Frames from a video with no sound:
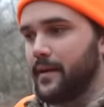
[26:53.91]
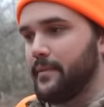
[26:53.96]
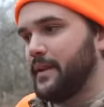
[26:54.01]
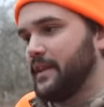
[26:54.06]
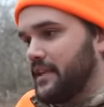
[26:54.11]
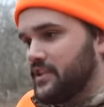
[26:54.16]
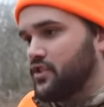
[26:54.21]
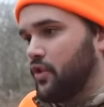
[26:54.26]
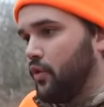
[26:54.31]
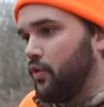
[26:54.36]
I mean
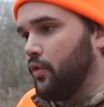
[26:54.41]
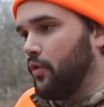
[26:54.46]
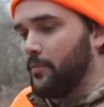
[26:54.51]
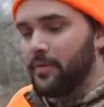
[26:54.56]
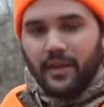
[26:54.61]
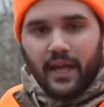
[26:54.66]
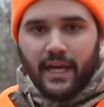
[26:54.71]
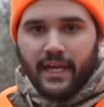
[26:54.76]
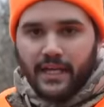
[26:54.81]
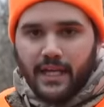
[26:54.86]
that's cool,
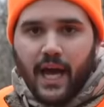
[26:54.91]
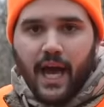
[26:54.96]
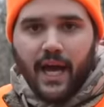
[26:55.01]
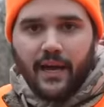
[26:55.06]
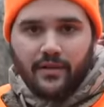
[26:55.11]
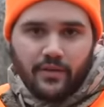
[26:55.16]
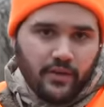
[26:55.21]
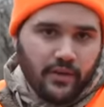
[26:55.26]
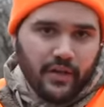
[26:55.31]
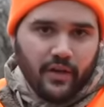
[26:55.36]
but like not
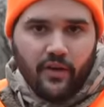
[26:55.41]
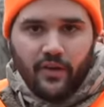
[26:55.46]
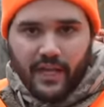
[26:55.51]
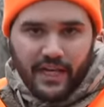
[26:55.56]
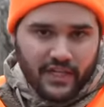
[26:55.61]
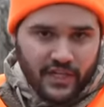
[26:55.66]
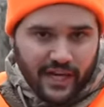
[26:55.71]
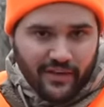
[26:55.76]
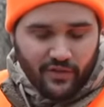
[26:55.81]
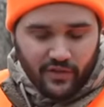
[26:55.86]
really all
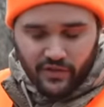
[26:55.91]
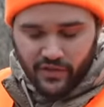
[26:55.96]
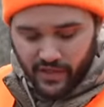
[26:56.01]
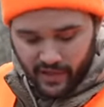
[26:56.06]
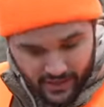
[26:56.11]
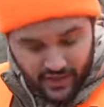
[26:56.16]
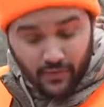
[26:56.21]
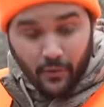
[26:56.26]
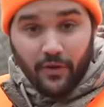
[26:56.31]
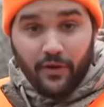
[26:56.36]
that
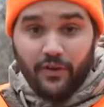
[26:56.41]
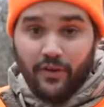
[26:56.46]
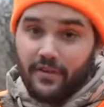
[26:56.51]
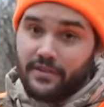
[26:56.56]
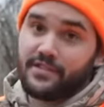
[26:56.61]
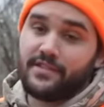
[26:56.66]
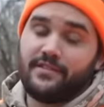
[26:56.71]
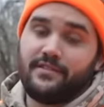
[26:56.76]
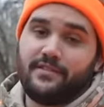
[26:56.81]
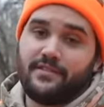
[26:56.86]
challenging.
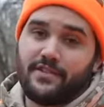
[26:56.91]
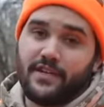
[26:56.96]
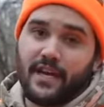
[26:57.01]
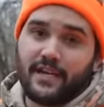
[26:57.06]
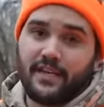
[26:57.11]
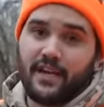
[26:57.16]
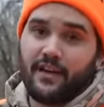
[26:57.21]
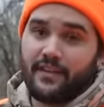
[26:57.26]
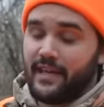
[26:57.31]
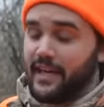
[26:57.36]
Squirrels
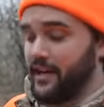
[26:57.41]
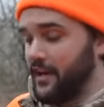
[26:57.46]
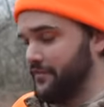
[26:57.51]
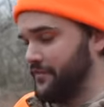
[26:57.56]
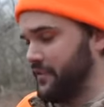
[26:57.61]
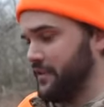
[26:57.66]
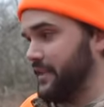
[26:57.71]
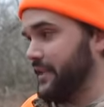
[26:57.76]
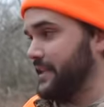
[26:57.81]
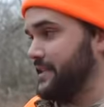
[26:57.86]
checked out that off
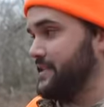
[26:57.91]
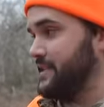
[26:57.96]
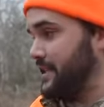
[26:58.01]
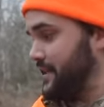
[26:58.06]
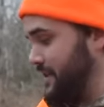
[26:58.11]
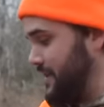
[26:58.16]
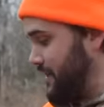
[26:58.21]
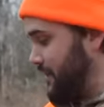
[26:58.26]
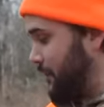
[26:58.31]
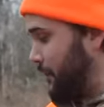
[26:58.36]
the list.
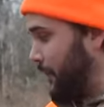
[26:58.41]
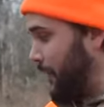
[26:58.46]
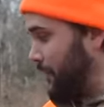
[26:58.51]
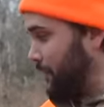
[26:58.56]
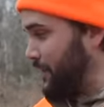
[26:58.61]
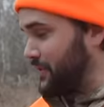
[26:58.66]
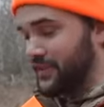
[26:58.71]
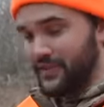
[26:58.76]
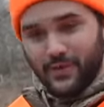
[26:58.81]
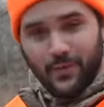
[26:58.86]
One
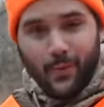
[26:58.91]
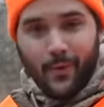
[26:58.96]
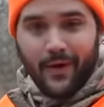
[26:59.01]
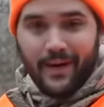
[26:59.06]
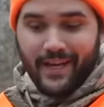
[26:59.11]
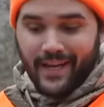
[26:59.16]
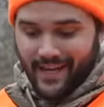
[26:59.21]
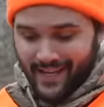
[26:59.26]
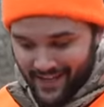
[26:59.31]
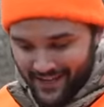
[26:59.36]
with the
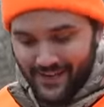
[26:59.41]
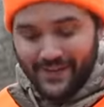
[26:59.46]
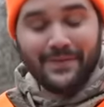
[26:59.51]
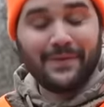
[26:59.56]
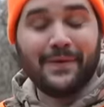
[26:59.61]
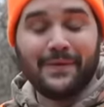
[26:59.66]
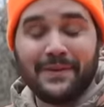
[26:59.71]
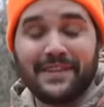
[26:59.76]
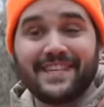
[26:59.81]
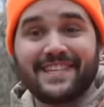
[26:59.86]
twenty,
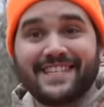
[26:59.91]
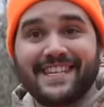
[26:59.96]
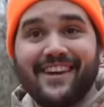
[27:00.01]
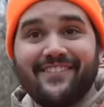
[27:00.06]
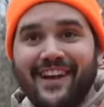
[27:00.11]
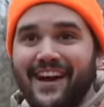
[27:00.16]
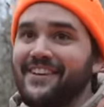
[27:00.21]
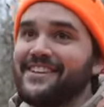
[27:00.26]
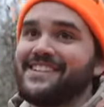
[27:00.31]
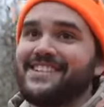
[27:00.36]
one with the
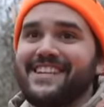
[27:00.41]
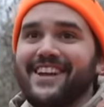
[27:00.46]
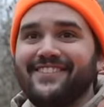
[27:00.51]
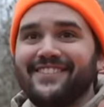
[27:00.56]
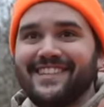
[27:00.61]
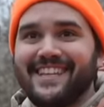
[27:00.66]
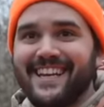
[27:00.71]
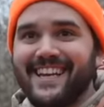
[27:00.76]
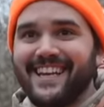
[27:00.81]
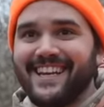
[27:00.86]
seven. How was the
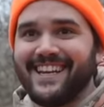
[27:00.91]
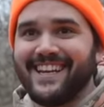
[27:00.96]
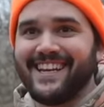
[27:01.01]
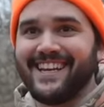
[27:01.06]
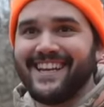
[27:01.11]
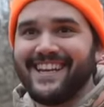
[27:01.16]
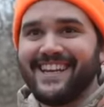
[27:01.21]
seventeen? I love that.